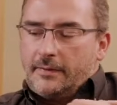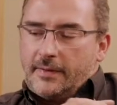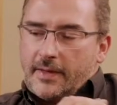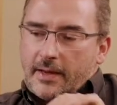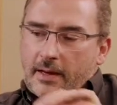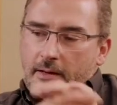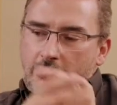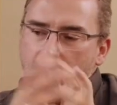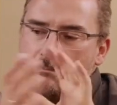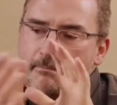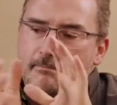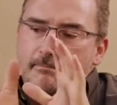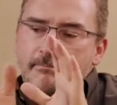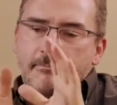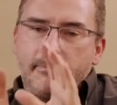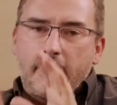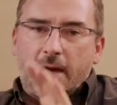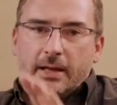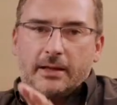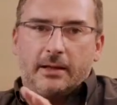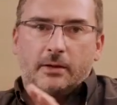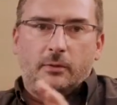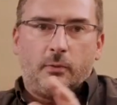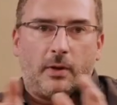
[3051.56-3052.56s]
There are
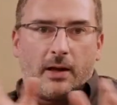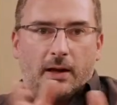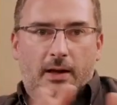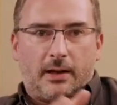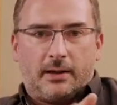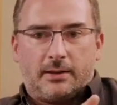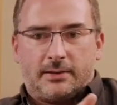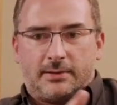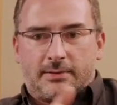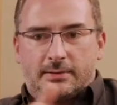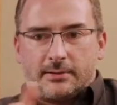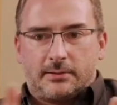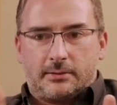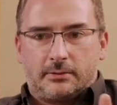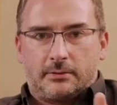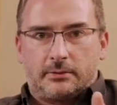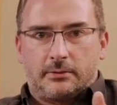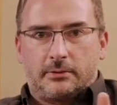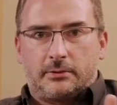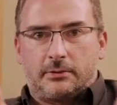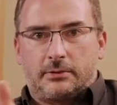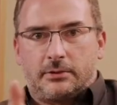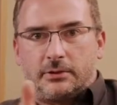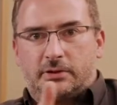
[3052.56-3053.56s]
many ways
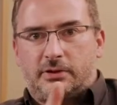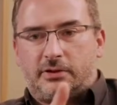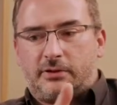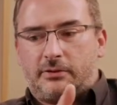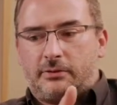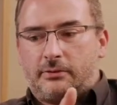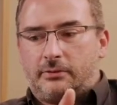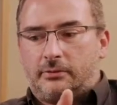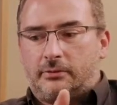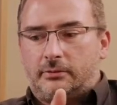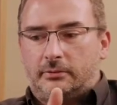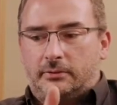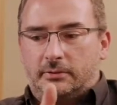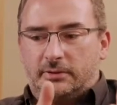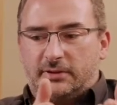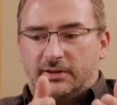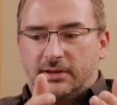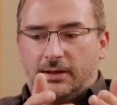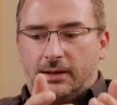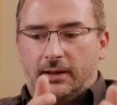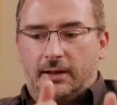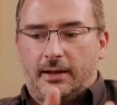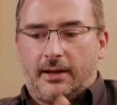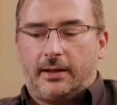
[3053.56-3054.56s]
to
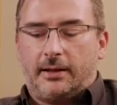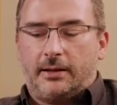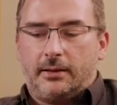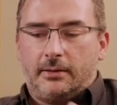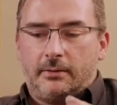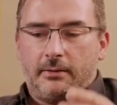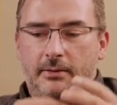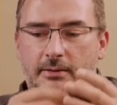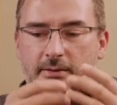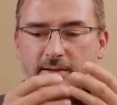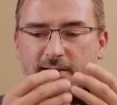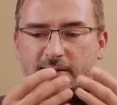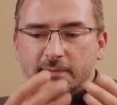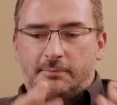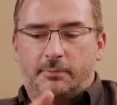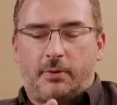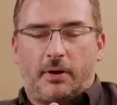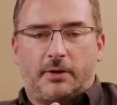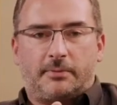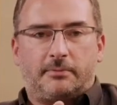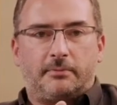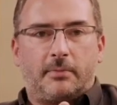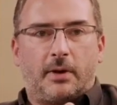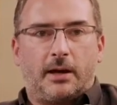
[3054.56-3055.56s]
delay
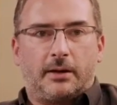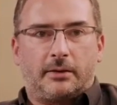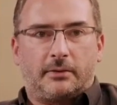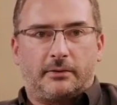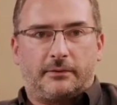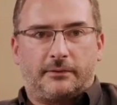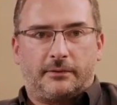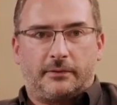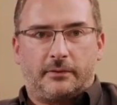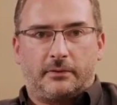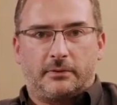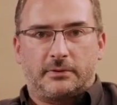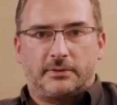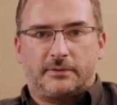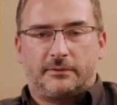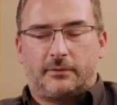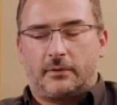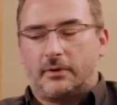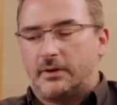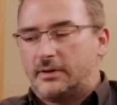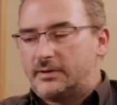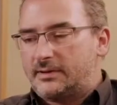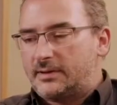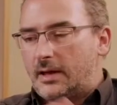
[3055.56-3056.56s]
spot microphones.
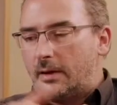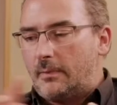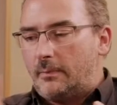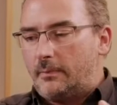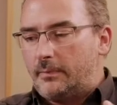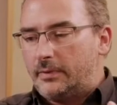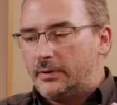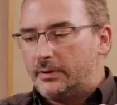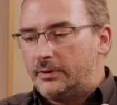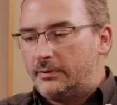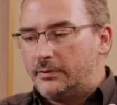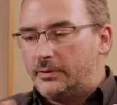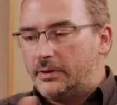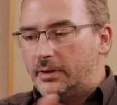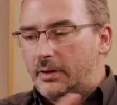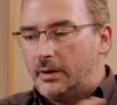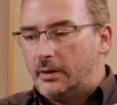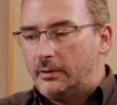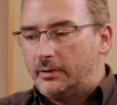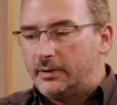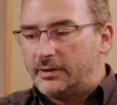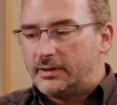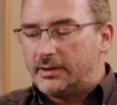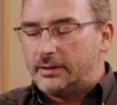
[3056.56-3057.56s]
For example, you
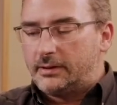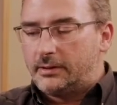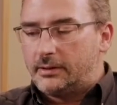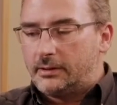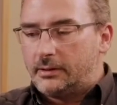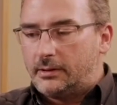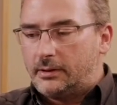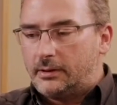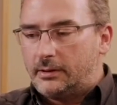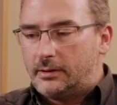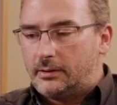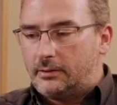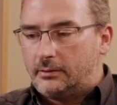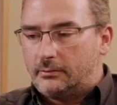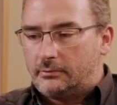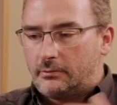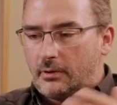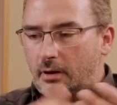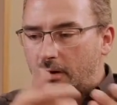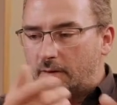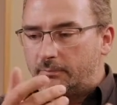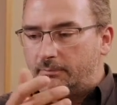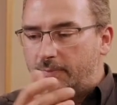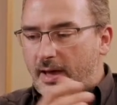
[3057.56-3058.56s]
know it in a
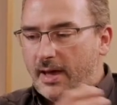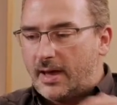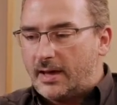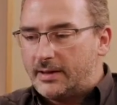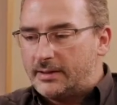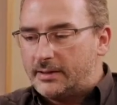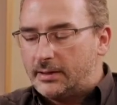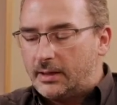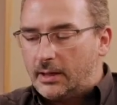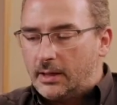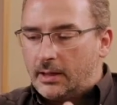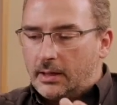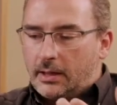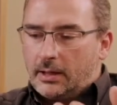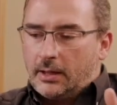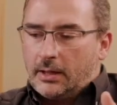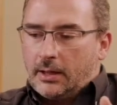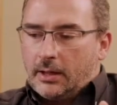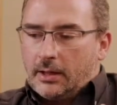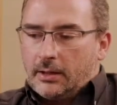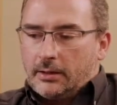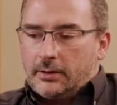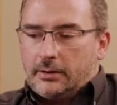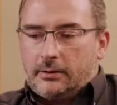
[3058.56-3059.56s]
rock band,
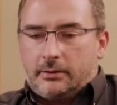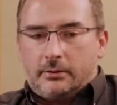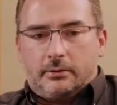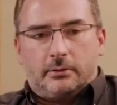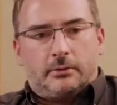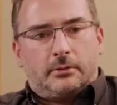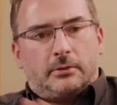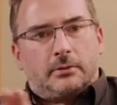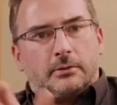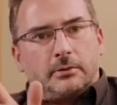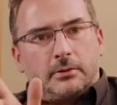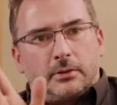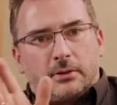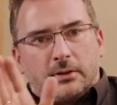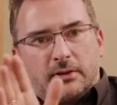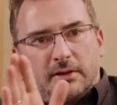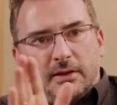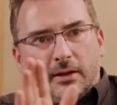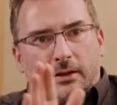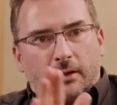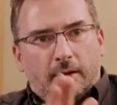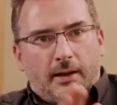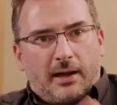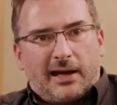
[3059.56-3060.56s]
you
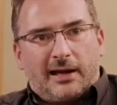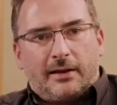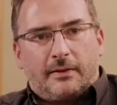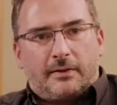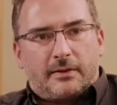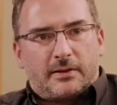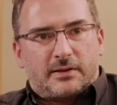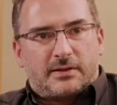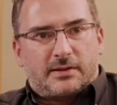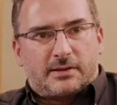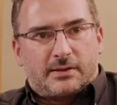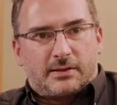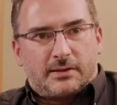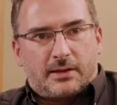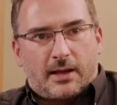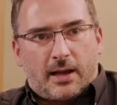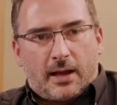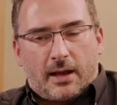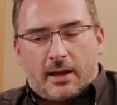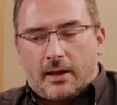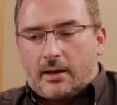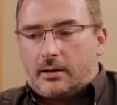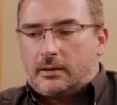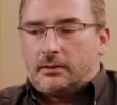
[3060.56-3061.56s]
delay the
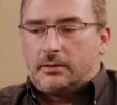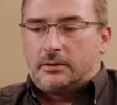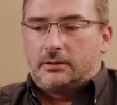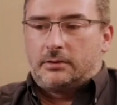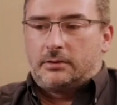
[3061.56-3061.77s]
snare